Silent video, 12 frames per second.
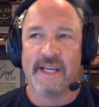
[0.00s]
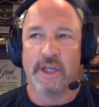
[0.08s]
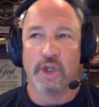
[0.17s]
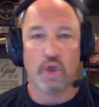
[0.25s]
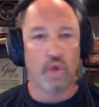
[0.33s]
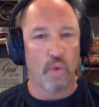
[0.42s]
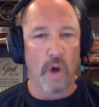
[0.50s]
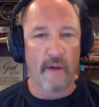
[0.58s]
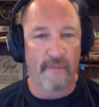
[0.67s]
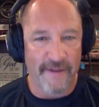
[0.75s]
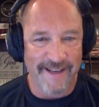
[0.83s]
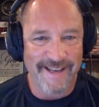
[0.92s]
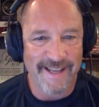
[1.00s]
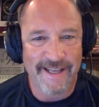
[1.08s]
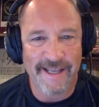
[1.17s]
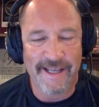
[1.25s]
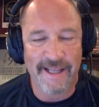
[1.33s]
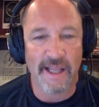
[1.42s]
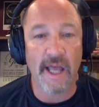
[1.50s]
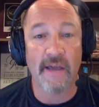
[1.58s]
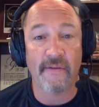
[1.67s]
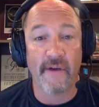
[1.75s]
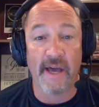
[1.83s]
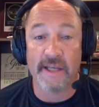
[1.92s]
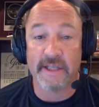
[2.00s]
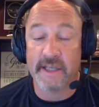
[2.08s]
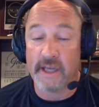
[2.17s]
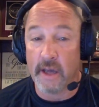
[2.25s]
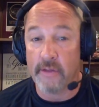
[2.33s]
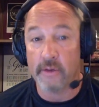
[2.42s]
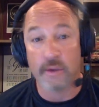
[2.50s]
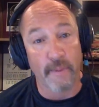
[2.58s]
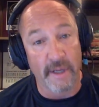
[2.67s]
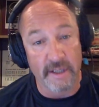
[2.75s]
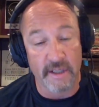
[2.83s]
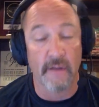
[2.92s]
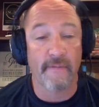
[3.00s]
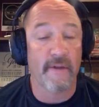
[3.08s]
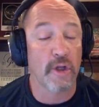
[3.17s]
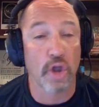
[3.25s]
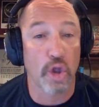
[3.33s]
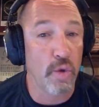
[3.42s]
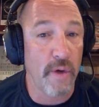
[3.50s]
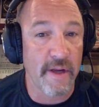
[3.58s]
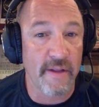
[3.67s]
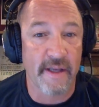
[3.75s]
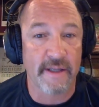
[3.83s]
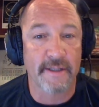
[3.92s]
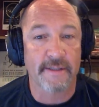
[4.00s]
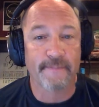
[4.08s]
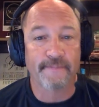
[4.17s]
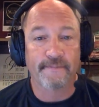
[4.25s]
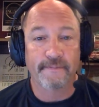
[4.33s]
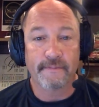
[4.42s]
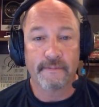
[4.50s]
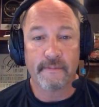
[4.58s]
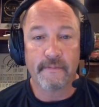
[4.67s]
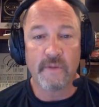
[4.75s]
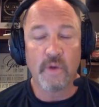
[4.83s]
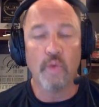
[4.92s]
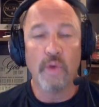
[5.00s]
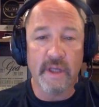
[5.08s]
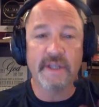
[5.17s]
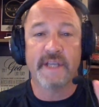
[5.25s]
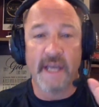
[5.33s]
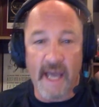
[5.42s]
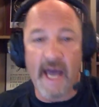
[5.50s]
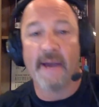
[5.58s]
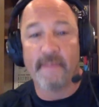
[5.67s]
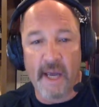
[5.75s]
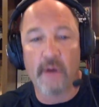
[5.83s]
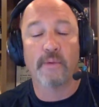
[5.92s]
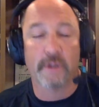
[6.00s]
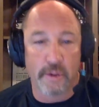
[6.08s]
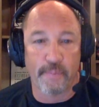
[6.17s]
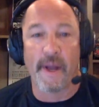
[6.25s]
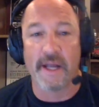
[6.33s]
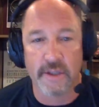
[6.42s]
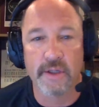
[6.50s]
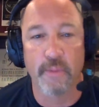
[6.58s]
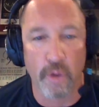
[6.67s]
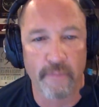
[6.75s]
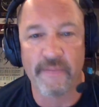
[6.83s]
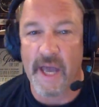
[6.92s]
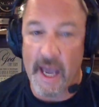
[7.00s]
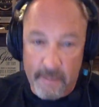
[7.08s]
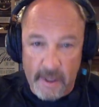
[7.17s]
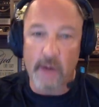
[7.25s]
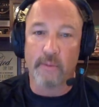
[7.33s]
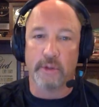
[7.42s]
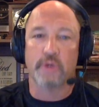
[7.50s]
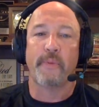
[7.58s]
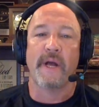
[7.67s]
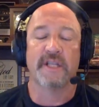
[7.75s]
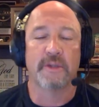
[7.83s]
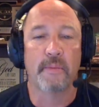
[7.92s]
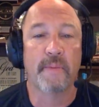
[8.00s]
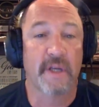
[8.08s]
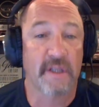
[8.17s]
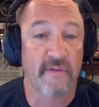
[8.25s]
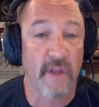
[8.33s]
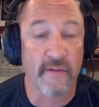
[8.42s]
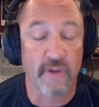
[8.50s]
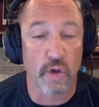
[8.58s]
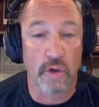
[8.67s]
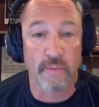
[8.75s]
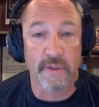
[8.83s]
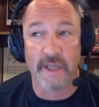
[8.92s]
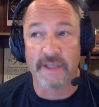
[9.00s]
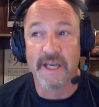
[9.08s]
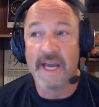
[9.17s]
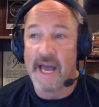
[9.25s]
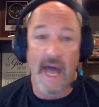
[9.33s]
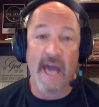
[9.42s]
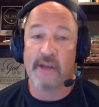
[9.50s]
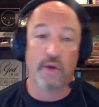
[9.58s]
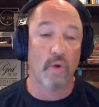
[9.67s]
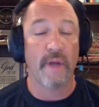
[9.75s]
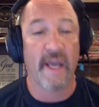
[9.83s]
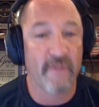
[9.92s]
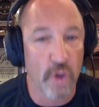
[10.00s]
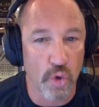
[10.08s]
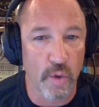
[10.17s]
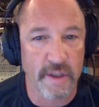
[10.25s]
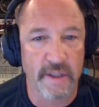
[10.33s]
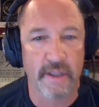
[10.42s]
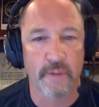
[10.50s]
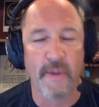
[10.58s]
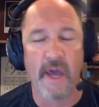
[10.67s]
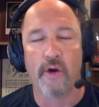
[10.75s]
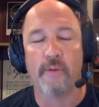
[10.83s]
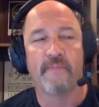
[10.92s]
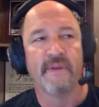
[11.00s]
too often in life I see others, myself included in this, really say, I'm not responsible. I'm not responsible because of life circumstance. I don't have a choice in this matter.